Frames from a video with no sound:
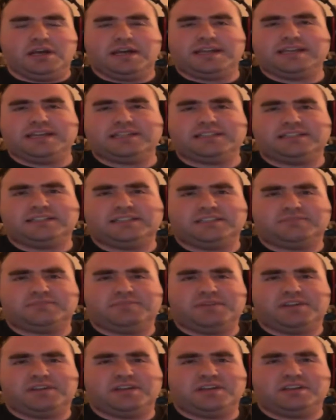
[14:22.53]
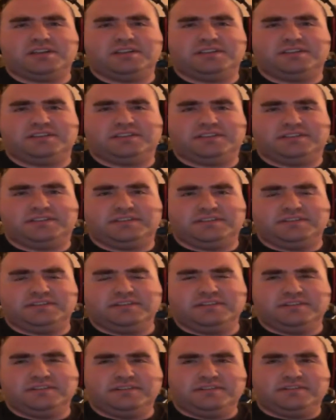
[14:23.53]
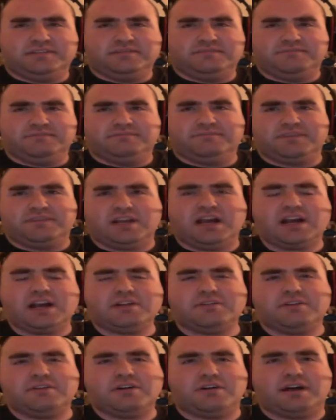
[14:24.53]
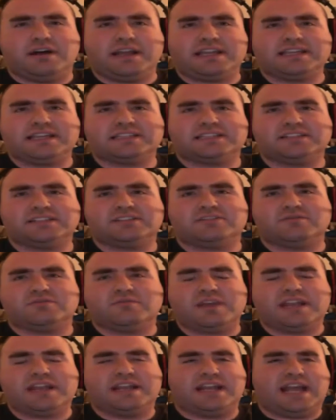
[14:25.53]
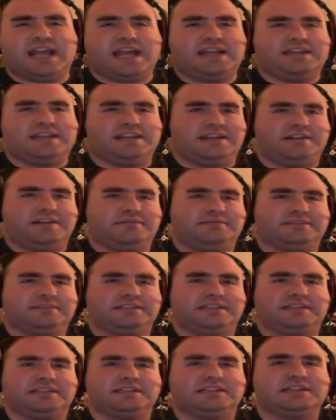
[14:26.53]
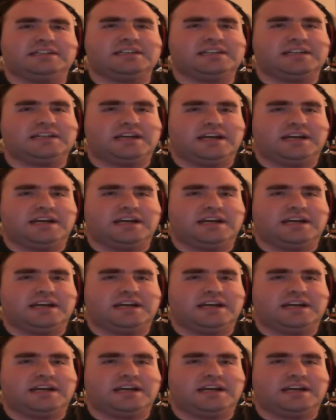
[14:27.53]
I guess it's just because, I don't know, I guess just the way it ended, it was like,